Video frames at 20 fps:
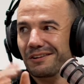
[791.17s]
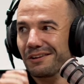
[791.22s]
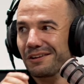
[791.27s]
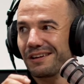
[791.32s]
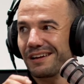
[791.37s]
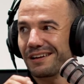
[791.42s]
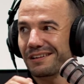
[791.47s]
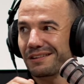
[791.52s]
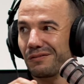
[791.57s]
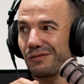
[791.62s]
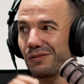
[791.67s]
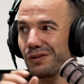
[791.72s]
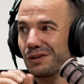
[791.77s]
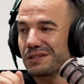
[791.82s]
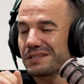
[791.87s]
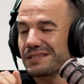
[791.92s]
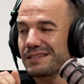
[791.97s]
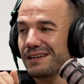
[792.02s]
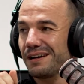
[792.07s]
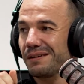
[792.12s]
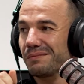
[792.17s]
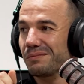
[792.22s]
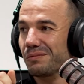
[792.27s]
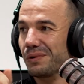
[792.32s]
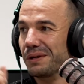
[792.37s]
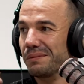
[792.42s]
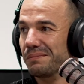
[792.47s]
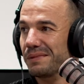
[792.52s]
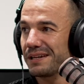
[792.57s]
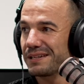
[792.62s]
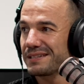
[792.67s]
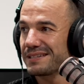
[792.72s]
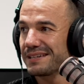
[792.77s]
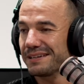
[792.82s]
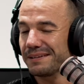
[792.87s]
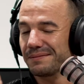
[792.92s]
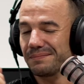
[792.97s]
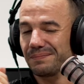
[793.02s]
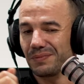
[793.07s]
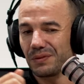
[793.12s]
know, like the first time we met
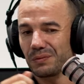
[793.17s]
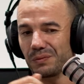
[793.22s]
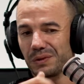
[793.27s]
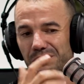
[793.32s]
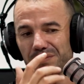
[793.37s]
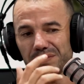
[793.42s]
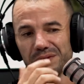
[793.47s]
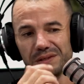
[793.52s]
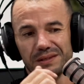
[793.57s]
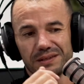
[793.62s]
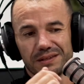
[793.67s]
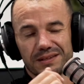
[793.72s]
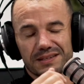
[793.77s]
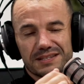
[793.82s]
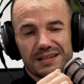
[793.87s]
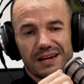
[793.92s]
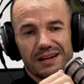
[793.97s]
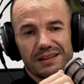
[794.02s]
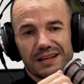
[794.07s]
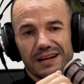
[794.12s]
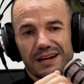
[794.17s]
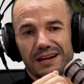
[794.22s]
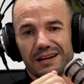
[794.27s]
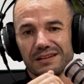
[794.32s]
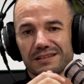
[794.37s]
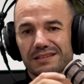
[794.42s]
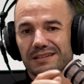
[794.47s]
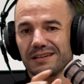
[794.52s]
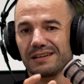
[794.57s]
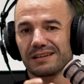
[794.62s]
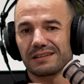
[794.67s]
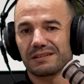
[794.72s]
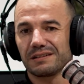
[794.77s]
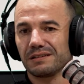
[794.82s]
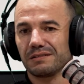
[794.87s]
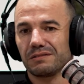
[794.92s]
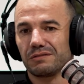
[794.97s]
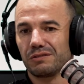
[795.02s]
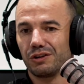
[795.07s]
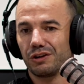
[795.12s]
um, when we designed the house, like
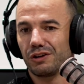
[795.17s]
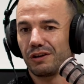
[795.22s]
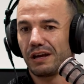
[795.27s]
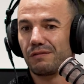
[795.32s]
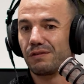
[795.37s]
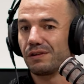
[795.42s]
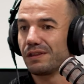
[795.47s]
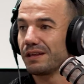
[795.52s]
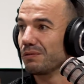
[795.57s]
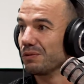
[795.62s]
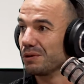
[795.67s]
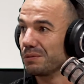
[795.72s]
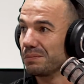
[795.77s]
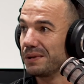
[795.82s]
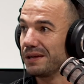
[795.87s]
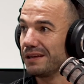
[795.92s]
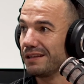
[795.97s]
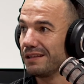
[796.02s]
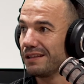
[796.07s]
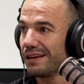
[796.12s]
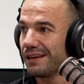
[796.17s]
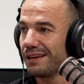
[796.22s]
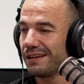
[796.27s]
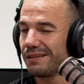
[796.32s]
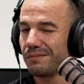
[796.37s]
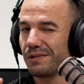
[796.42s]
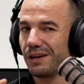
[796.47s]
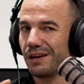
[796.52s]
you know everything would be there,